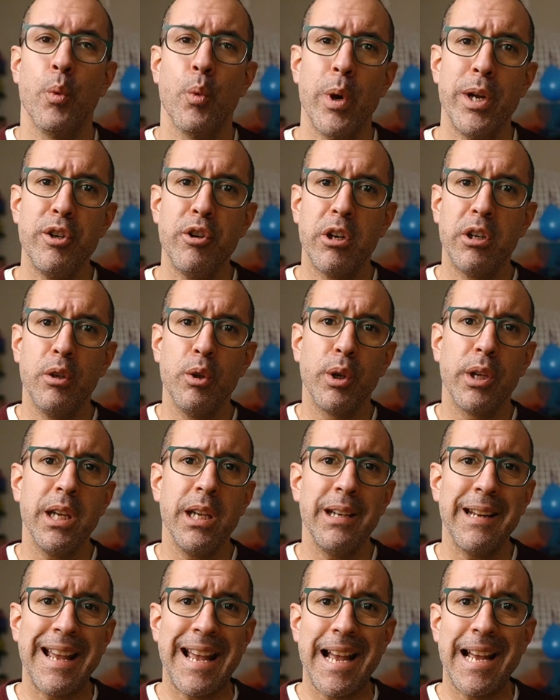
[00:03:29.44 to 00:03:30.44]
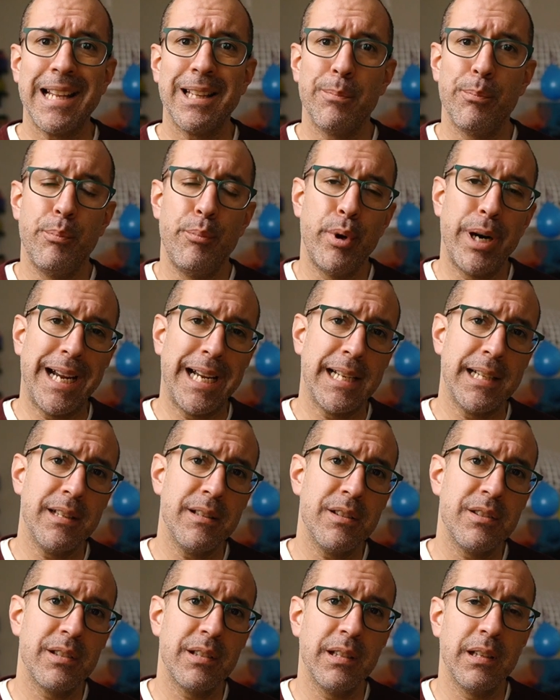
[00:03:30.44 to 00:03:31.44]
When you're looking at
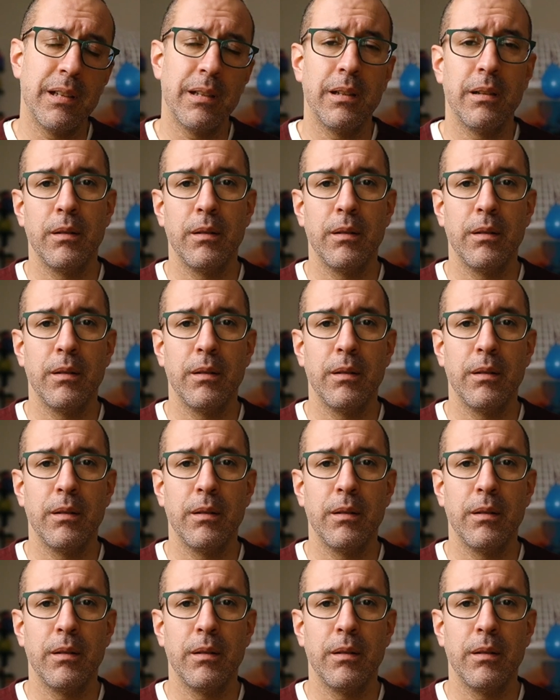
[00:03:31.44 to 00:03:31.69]
brands